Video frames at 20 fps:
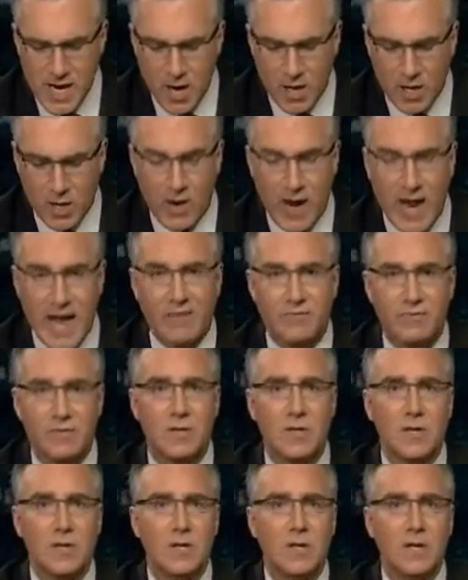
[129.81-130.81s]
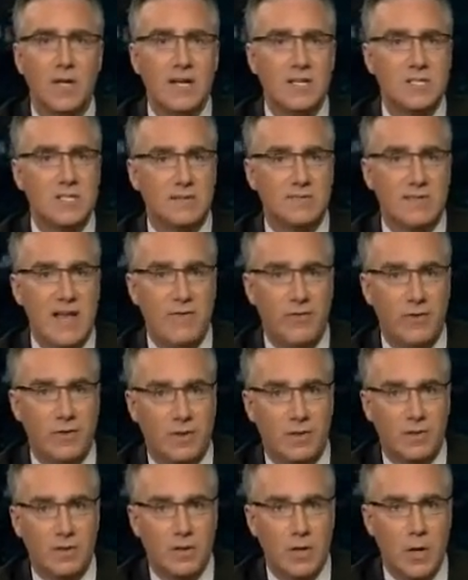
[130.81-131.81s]
aircraft. Its
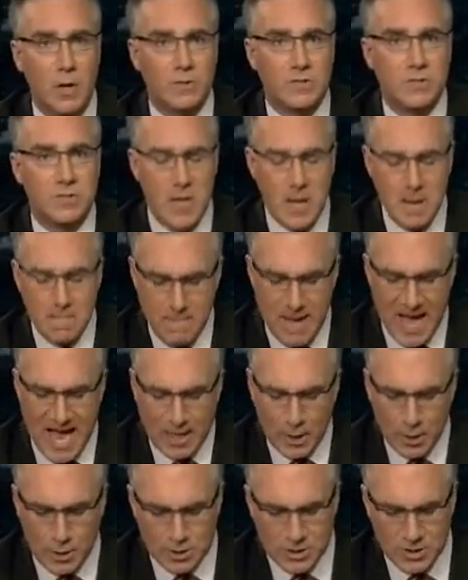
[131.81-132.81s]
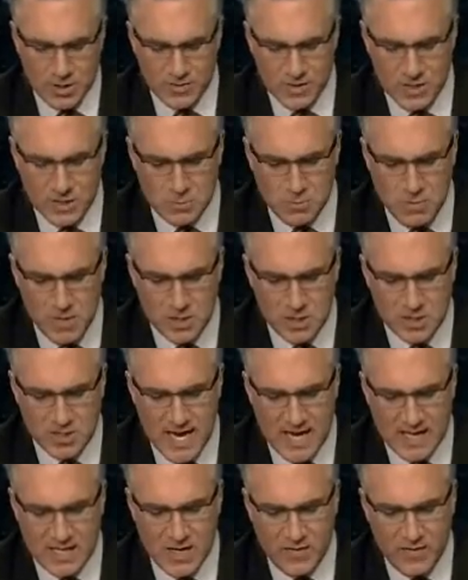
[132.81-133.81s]
11th notes patterns of
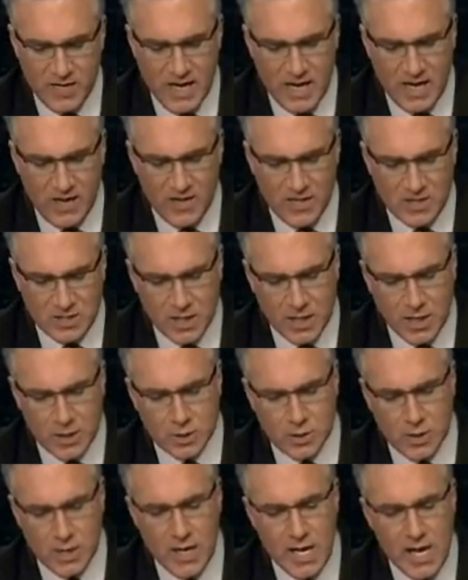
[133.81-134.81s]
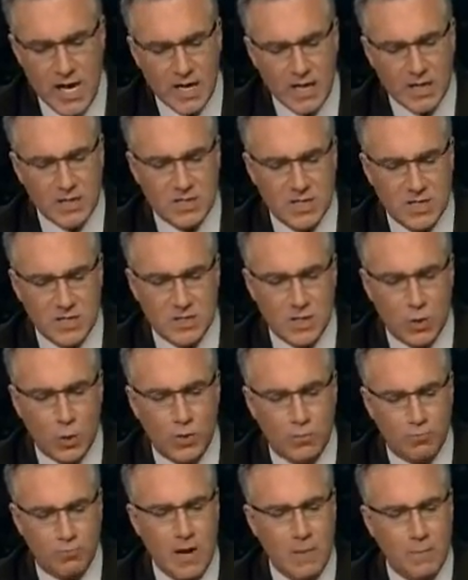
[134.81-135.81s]
suspicious activity in this country,
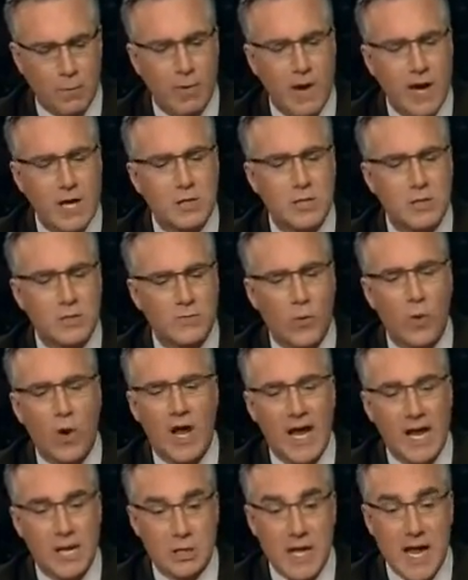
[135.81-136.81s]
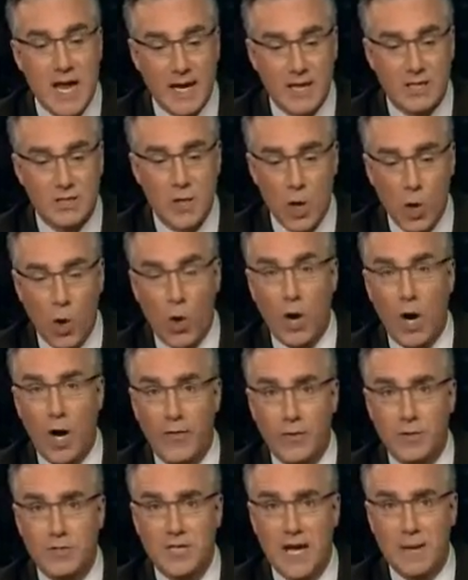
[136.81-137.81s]
consistent with preparations for hijackings or
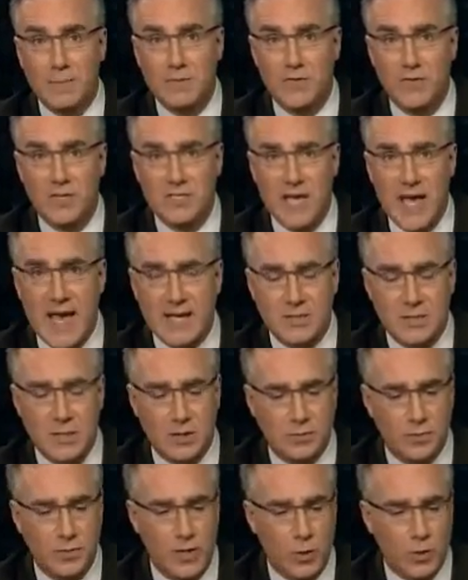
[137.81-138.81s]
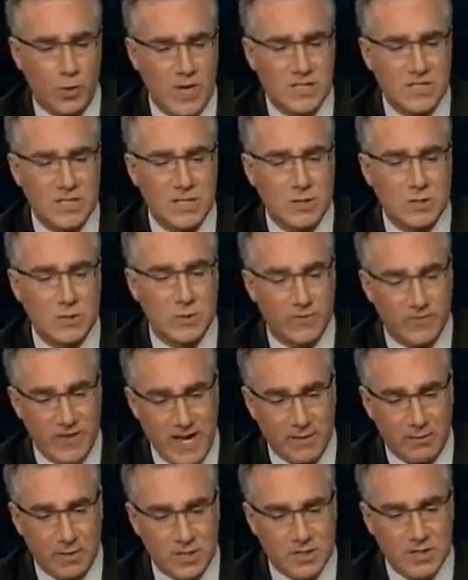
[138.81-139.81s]
other types of attacks, including recent
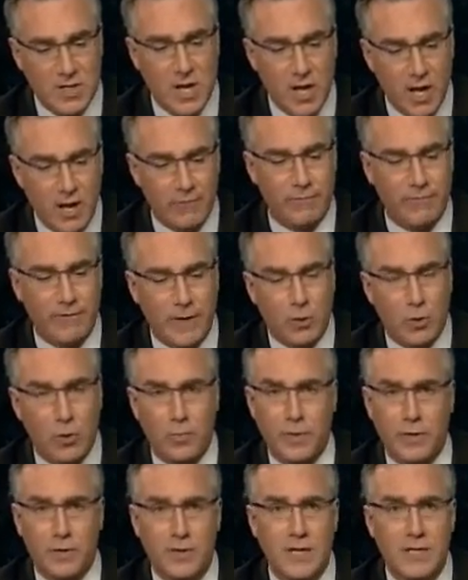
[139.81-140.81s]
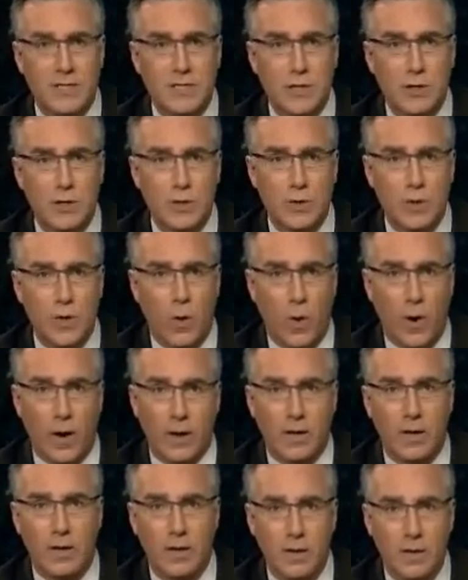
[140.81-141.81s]
surveillance of federal buildings in New
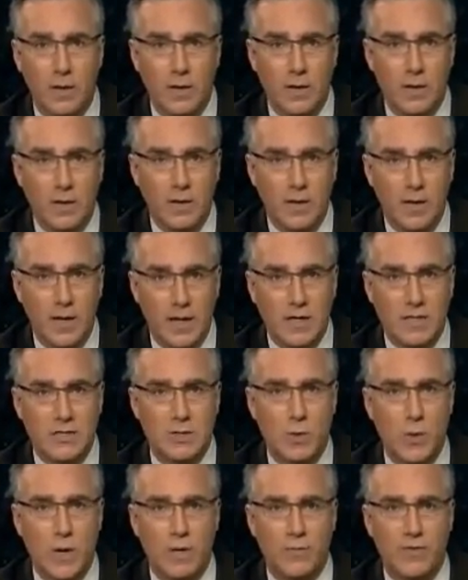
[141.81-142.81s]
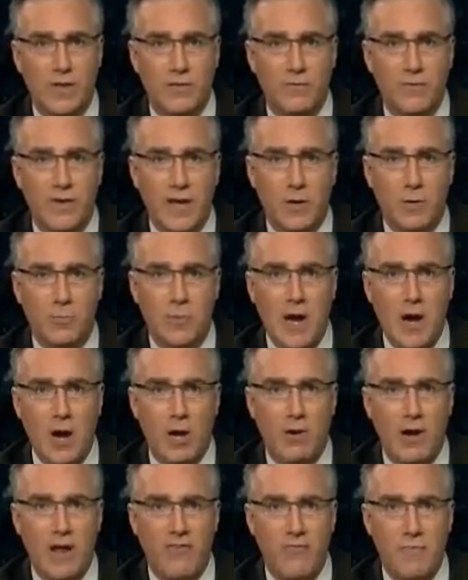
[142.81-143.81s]
York. And its 12th and final
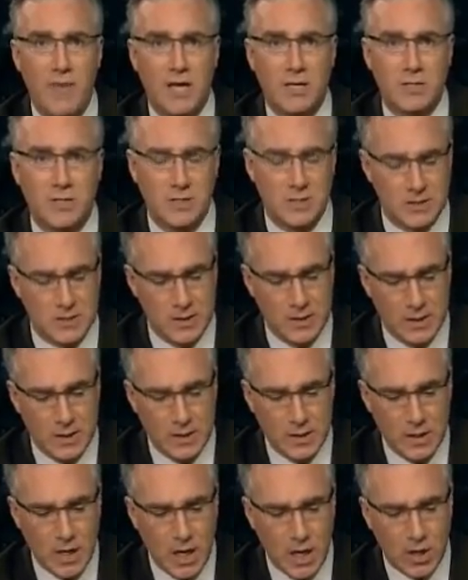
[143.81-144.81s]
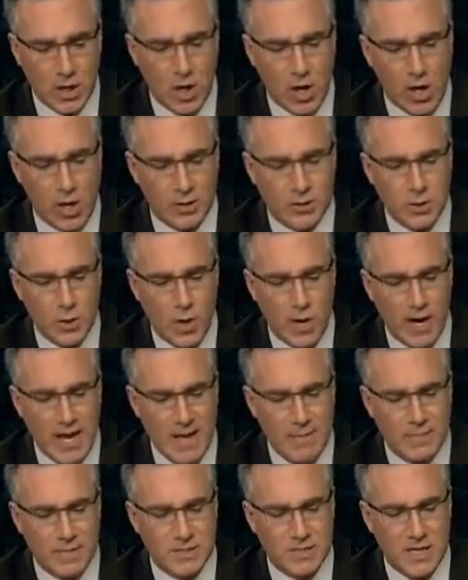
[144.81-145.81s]
paragraph mentions a call to our
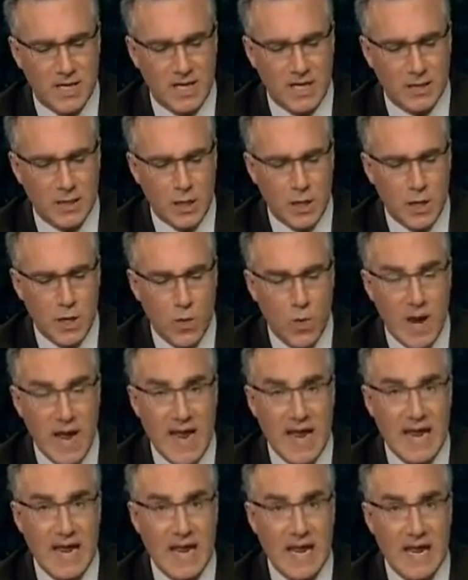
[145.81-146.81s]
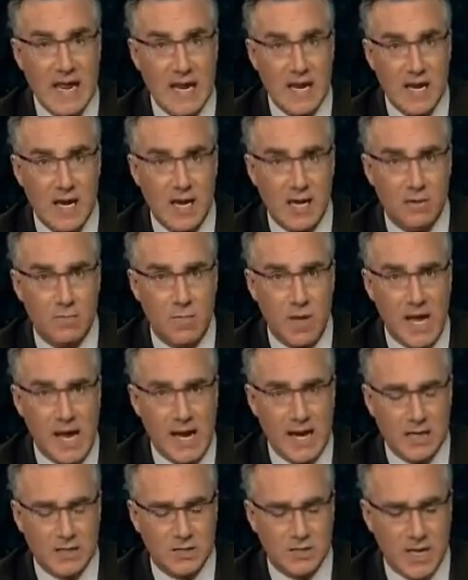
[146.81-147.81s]
embassy in the UAE in
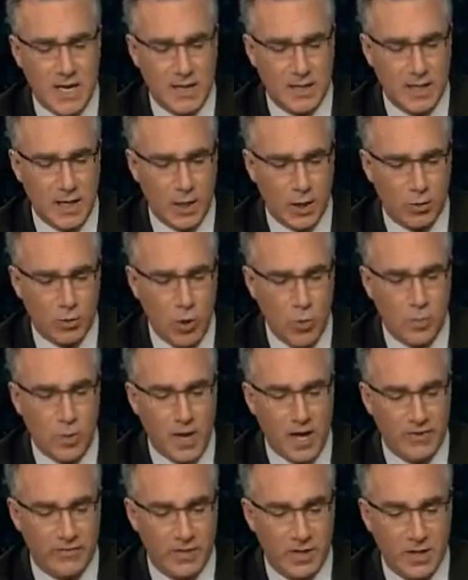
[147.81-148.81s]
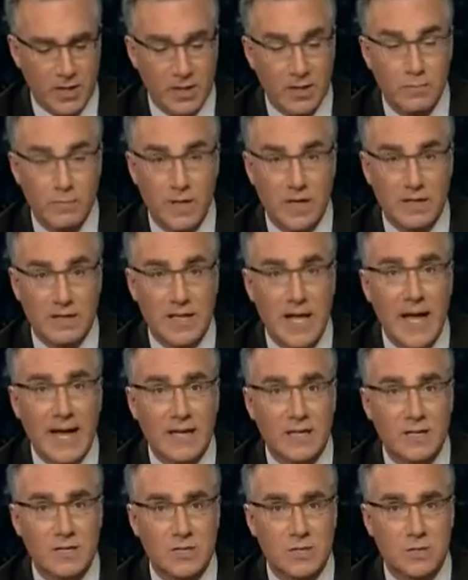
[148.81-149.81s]
May, saying that a group of bin
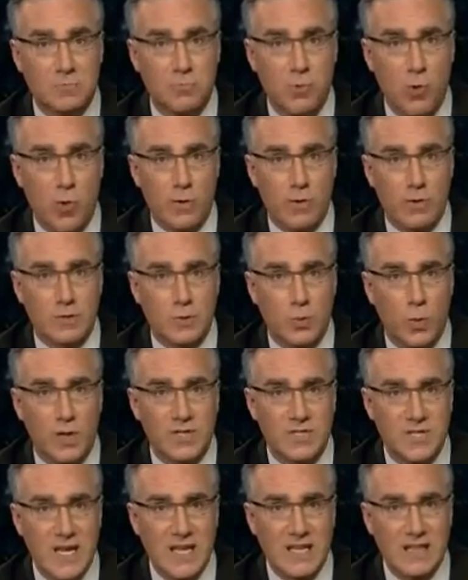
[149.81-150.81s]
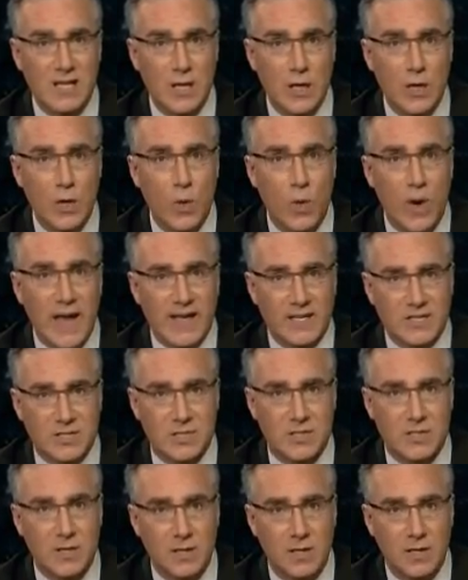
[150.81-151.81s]
Laden supporters was in the
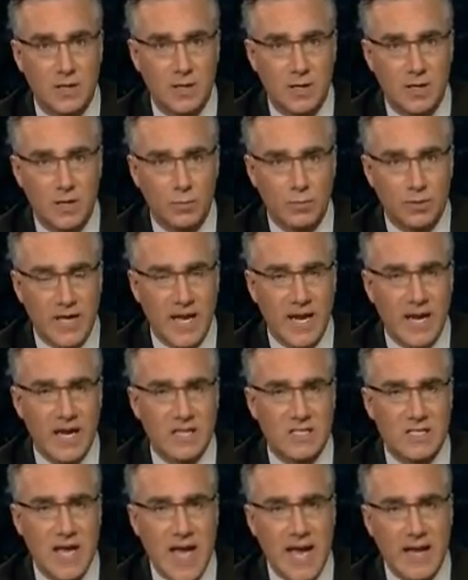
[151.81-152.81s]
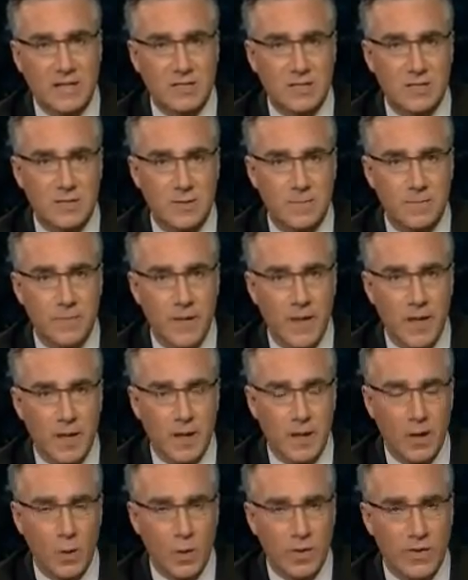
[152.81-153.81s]
U.S. planning attacks
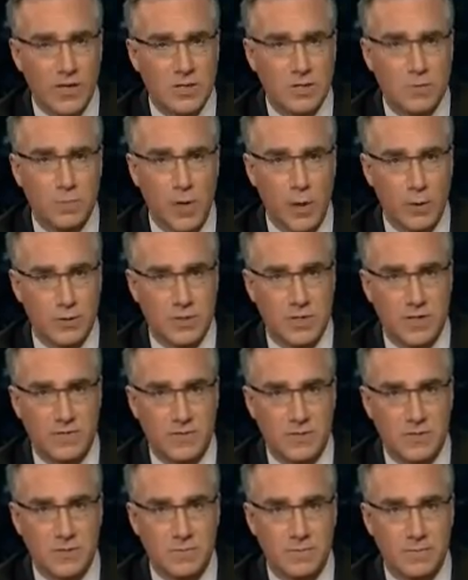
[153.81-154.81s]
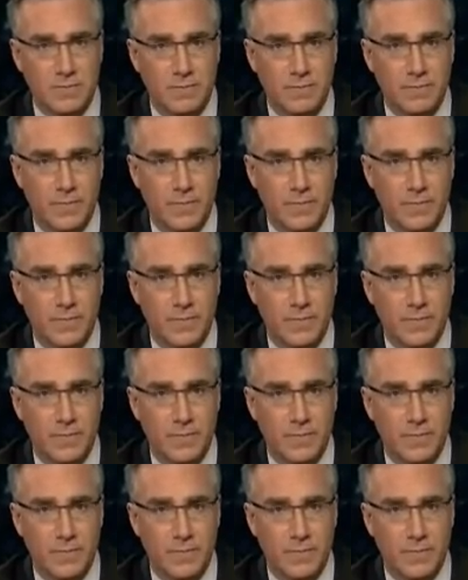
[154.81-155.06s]
with explosives.